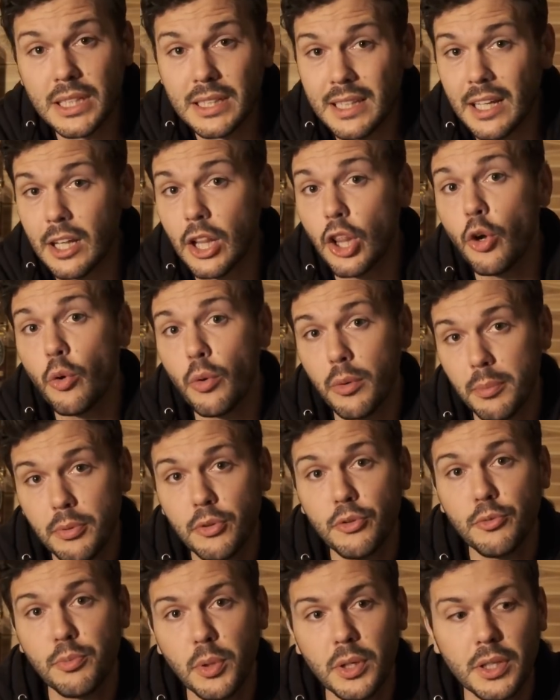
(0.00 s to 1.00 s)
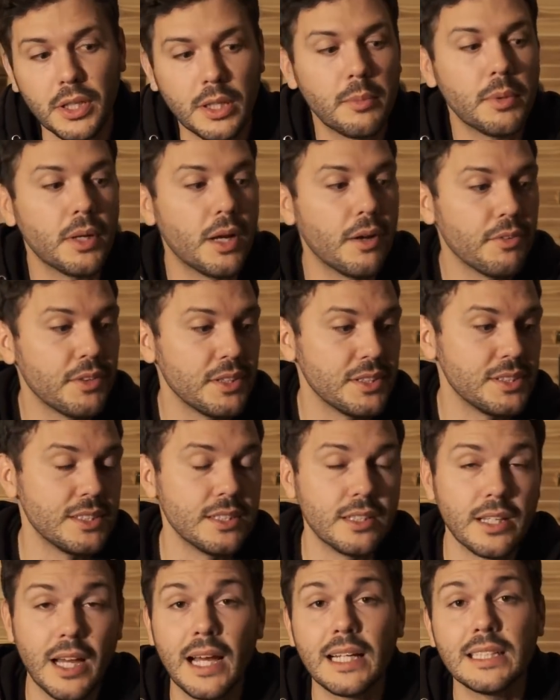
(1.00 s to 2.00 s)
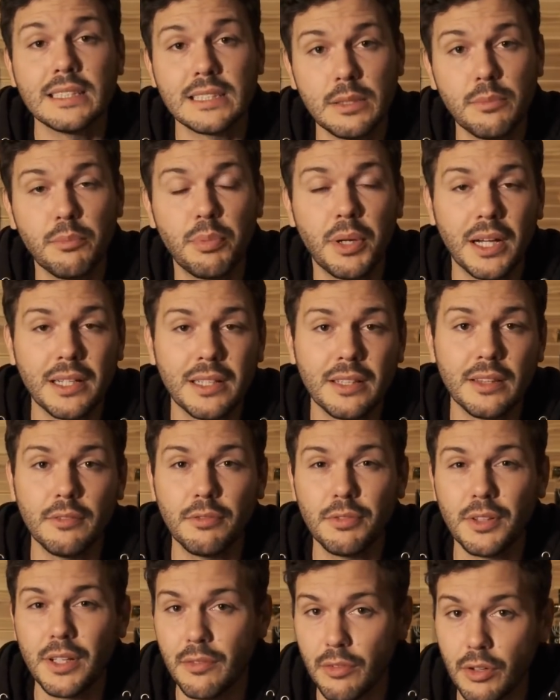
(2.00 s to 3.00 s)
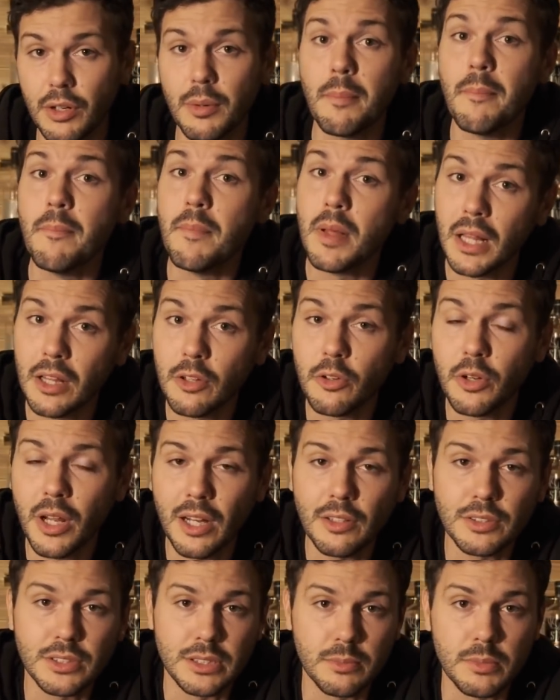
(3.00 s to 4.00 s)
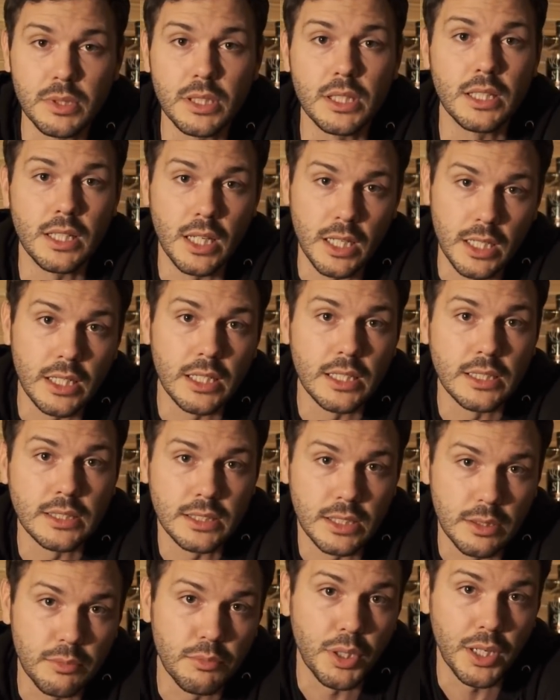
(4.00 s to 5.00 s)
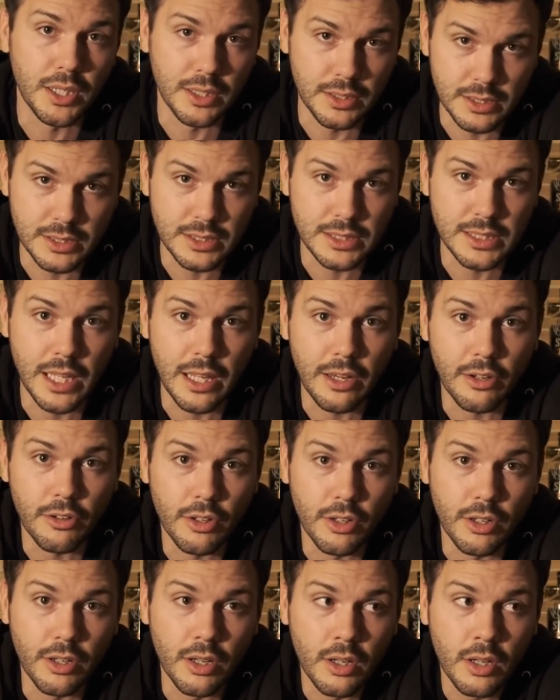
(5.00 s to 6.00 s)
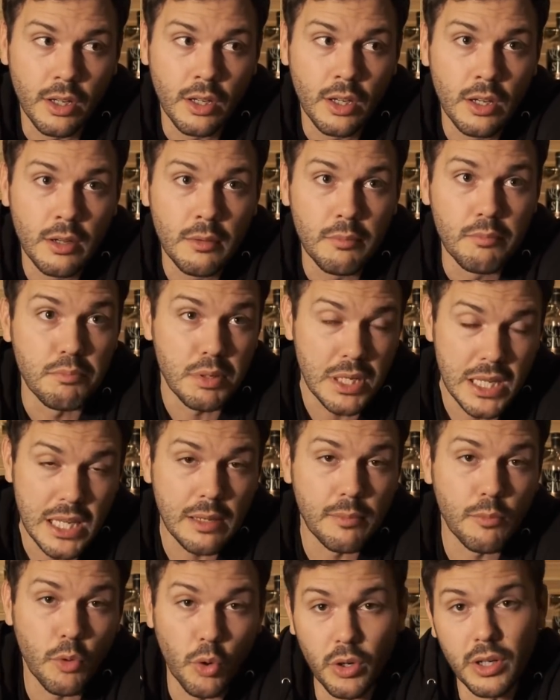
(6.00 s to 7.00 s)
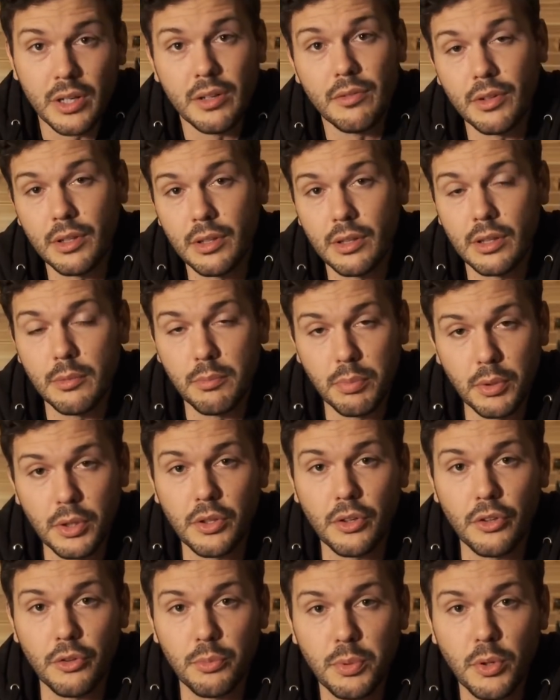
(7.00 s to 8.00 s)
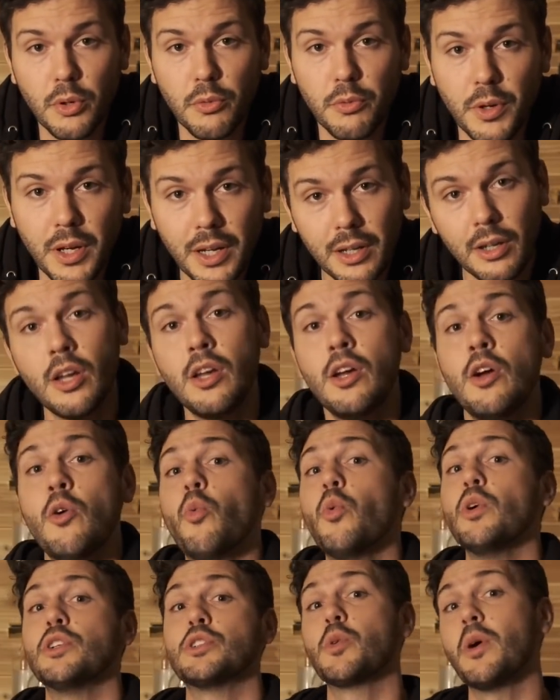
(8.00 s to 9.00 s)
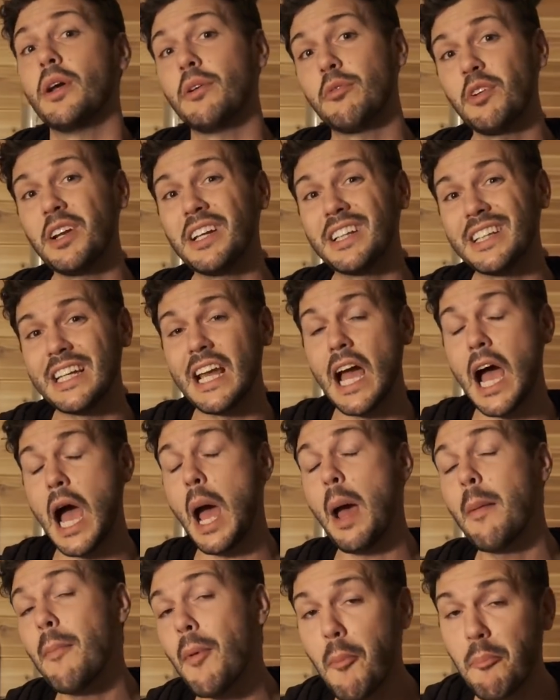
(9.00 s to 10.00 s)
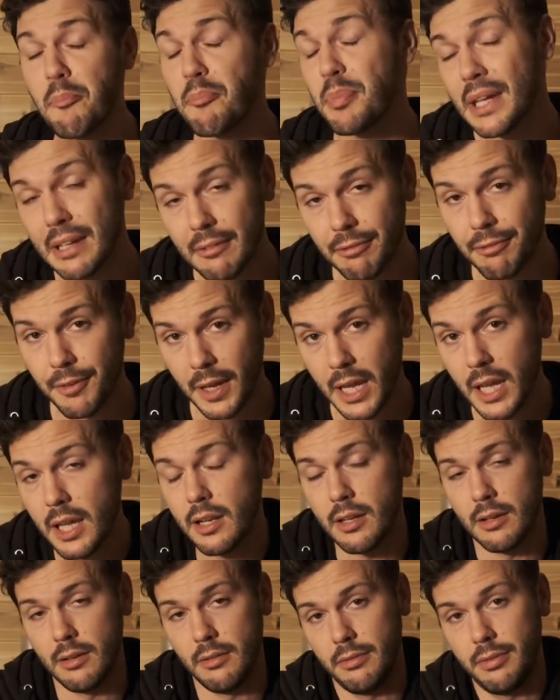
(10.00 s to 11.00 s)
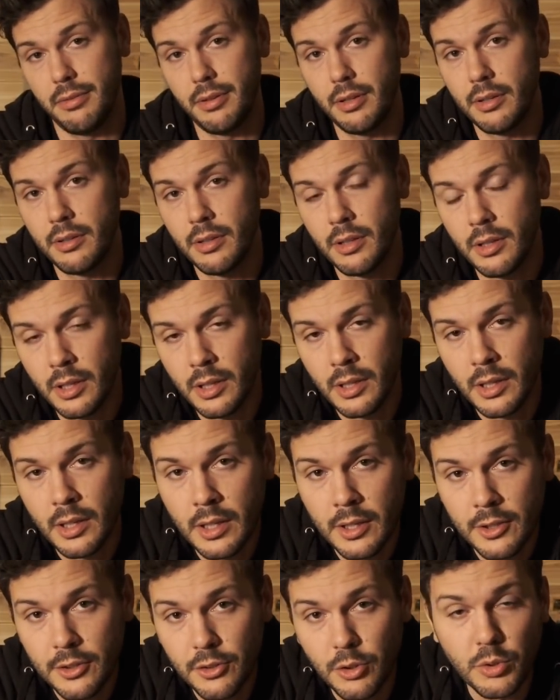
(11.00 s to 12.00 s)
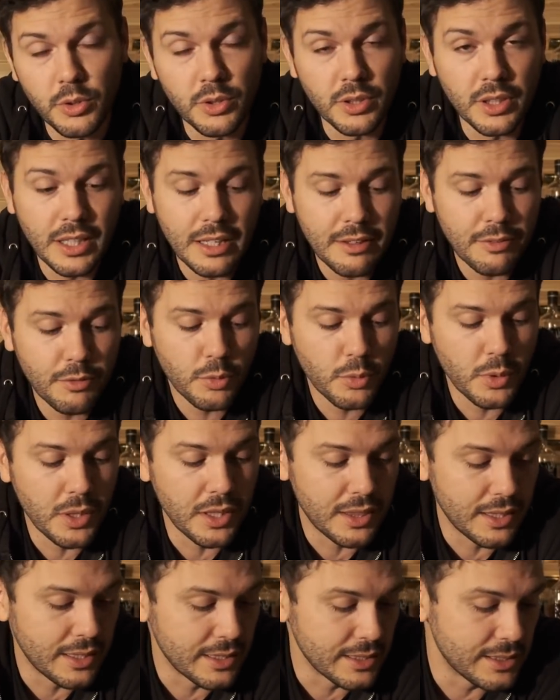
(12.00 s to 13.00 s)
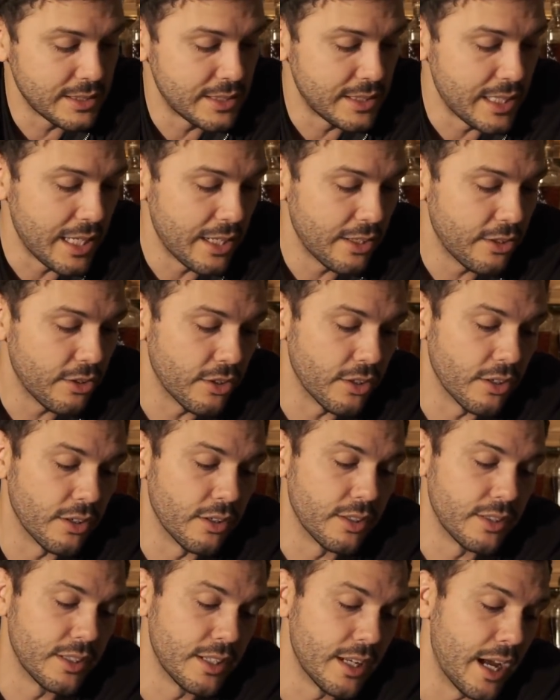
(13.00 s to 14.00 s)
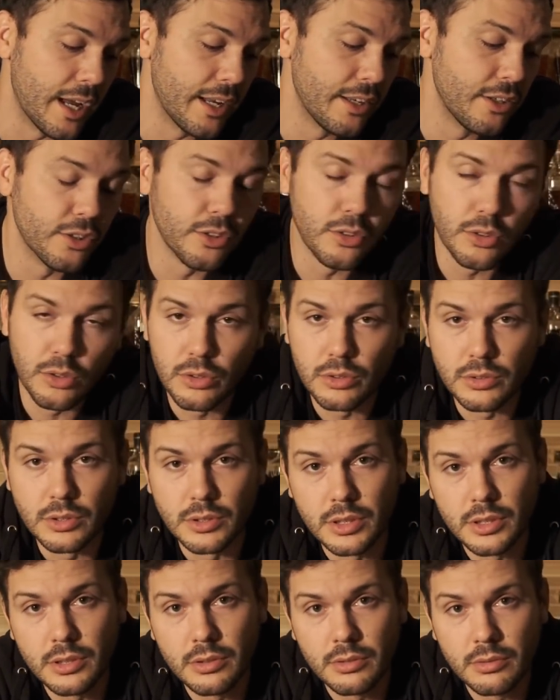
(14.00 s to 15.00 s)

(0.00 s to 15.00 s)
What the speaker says: like that lower proof point coming off the still has impacted the flavor and mellowed out some of the nuttiness compared to standard Beam or even the Booker's profile, which quite frankly, I'm a big fan of. So you're left with, in the standard 9-year-old